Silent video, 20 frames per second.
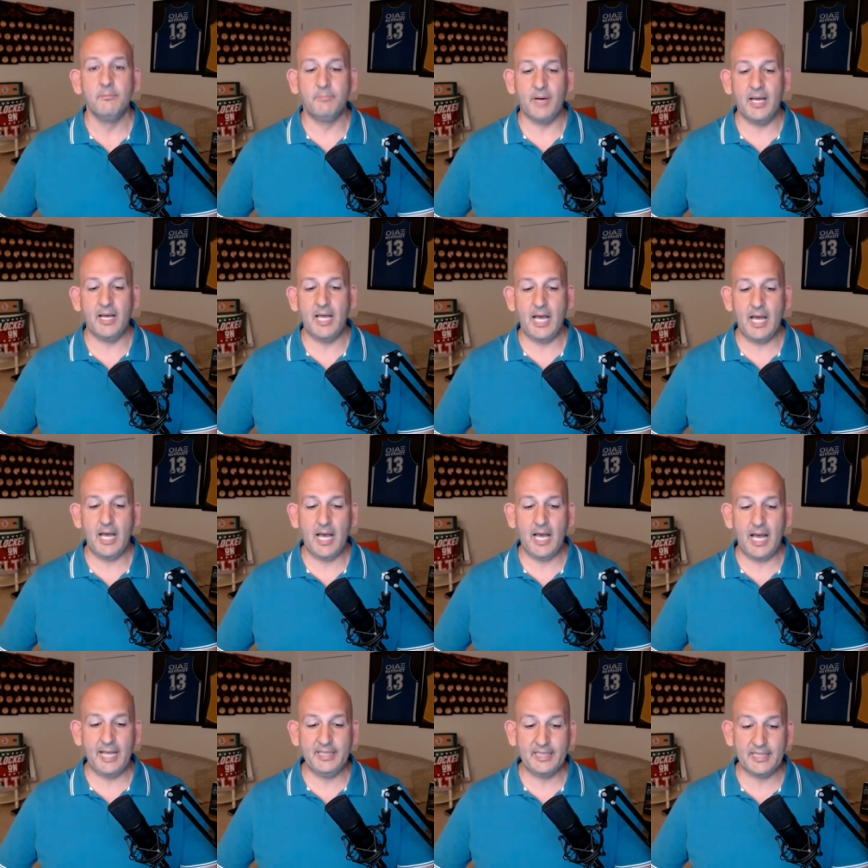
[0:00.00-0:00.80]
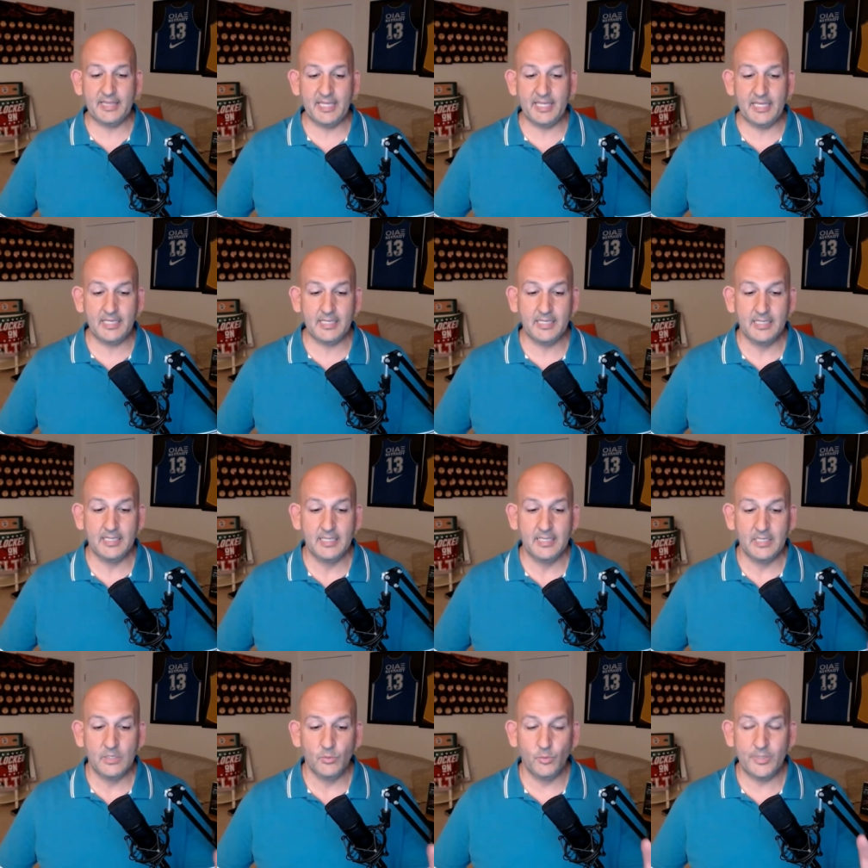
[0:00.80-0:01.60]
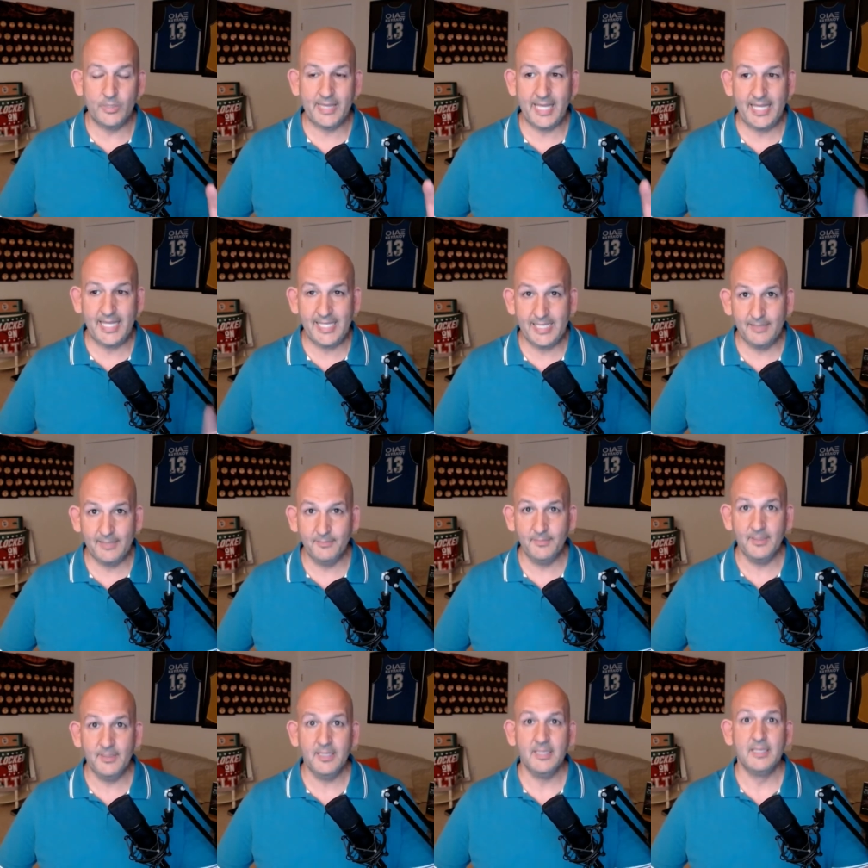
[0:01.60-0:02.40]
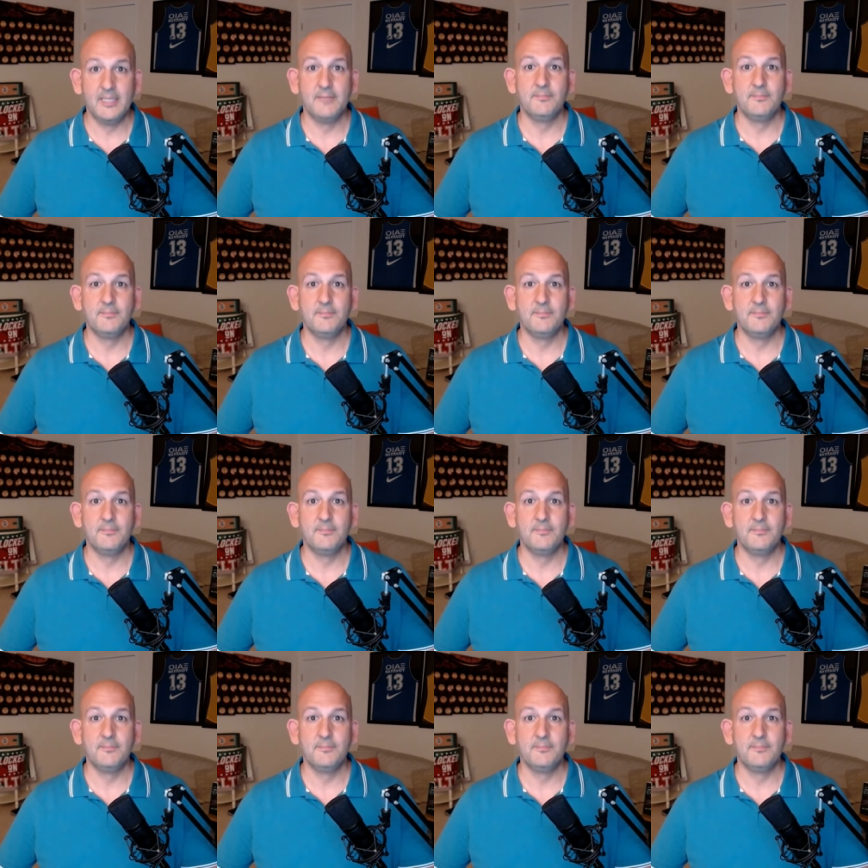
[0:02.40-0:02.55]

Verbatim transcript: but I think with him